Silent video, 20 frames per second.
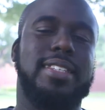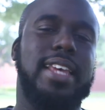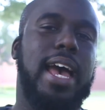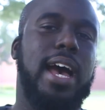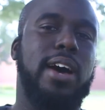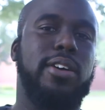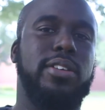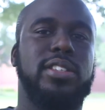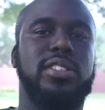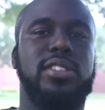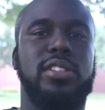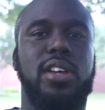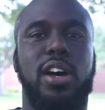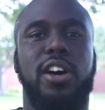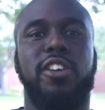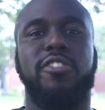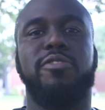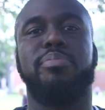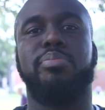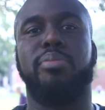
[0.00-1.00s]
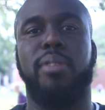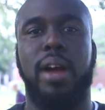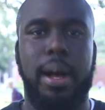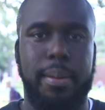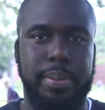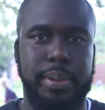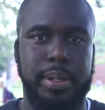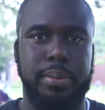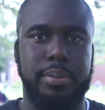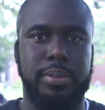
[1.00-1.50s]
how to solve
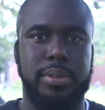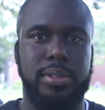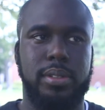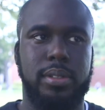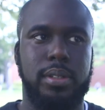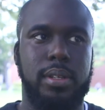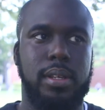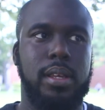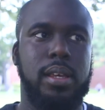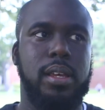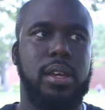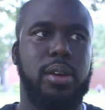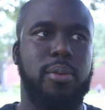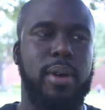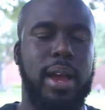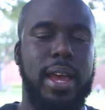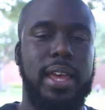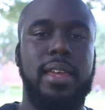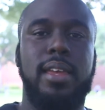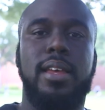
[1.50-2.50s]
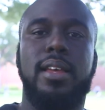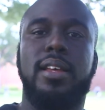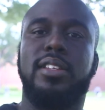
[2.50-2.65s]
problems, right?